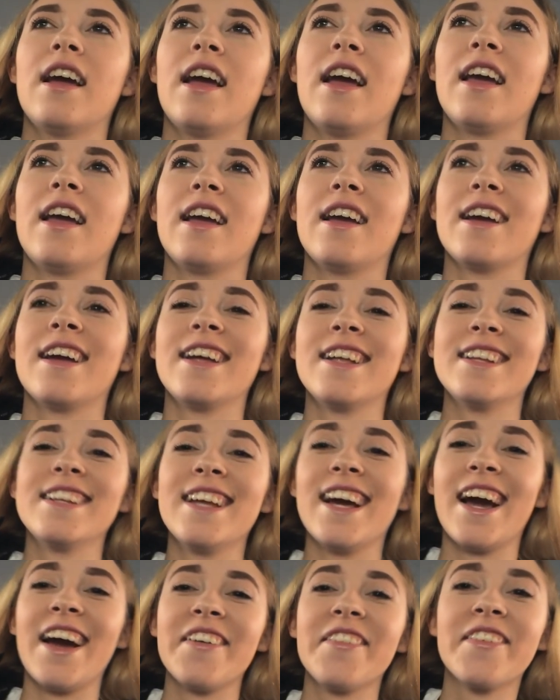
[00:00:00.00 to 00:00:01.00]

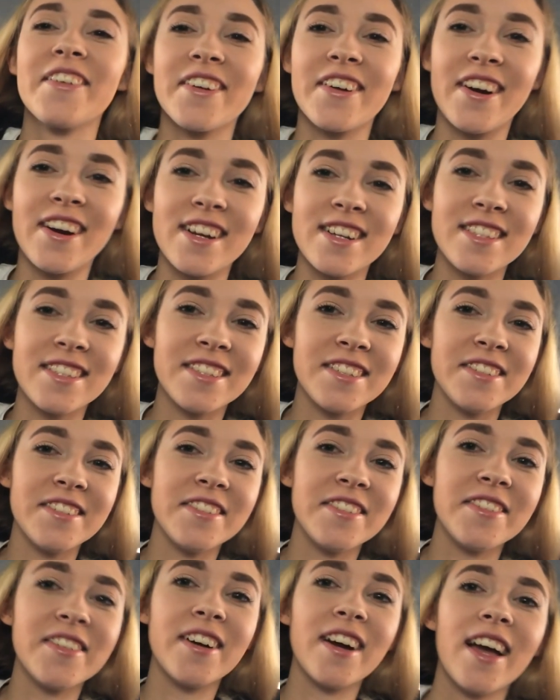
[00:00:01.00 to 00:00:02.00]
and I forgot
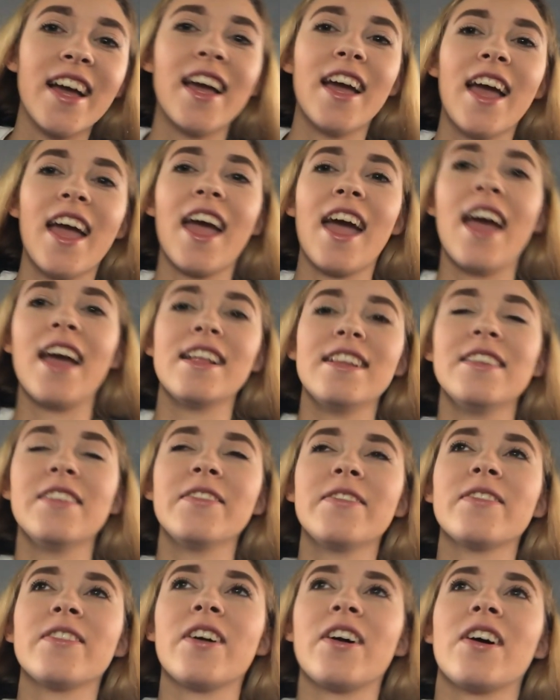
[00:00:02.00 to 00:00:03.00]
to end
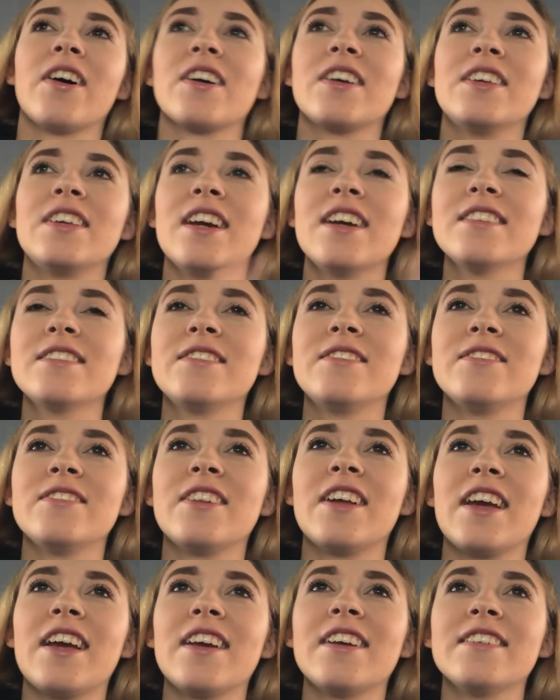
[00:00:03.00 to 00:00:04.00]
the vlog
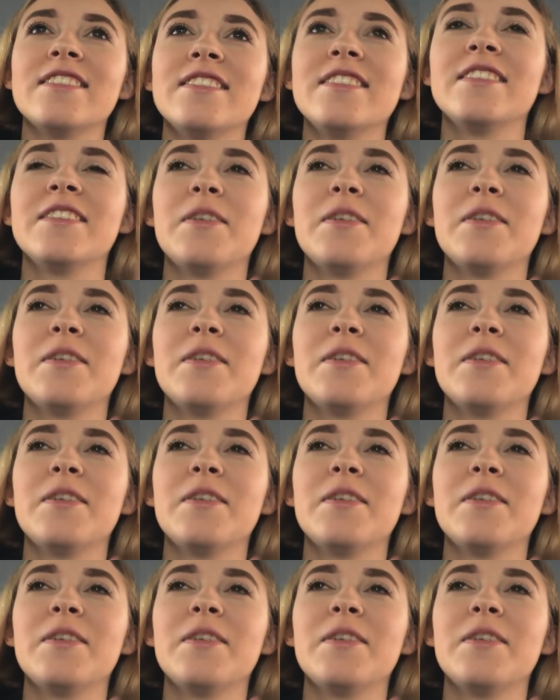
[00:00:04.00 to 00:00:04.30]
yesterday